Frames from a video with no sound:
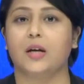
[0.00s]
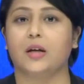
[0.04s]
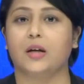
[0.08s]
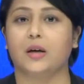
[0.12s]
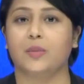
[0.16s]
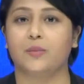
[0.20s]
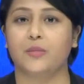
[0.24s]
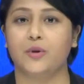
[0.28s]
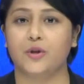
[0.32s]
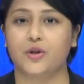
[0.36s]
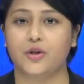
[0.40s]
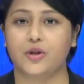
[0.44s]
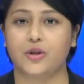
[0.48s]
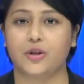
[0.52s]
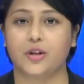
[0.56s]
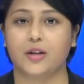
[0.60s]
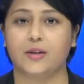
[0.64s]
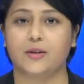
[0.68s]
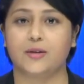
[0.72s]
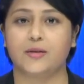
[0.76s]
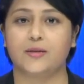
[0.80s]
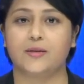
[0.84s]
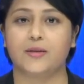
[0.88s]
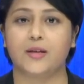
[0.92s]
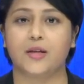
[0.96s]
Commission
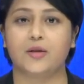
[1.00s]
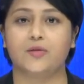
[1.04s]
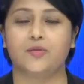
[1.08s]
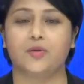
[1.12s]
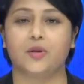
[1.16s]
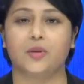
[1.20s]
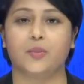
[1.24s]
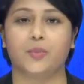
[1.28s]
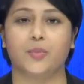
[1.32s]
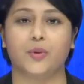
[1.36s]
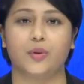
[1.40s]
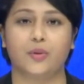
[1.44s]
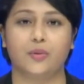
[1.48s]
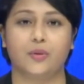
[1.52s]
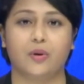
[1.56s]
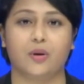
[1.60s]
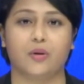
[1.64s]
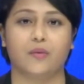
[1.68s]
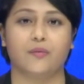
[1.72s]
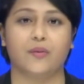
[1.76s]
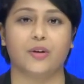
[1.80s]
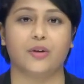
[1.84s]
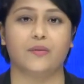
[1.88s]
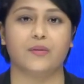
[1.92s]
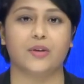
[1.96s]
and the Central Bureau
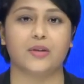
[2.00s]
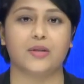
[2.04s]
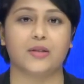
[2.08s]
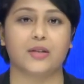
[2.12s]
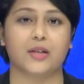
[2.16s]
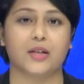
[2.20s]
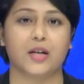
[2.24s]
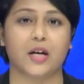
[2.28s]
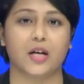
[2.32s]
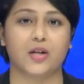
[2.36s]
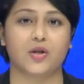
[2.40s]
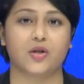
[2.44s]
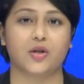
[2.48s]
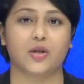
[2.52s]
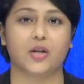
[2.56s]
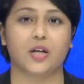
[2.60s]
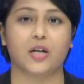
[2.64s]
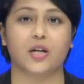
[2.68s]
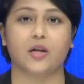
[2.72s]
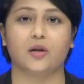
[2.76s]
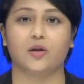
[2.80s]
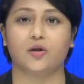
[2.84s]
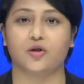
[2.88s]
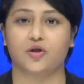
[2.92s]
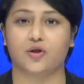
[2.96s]
of Investigation
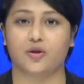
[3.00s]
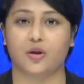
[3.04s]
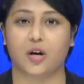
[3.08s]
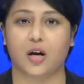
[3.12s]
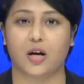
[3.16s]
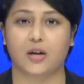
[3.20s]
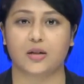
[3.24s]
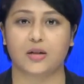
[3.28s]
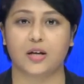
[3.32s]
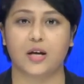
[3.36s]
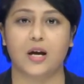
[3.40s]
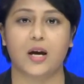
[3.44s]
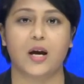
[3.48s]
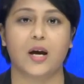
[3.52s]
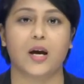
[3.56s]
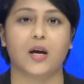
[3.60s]
in Gujarat,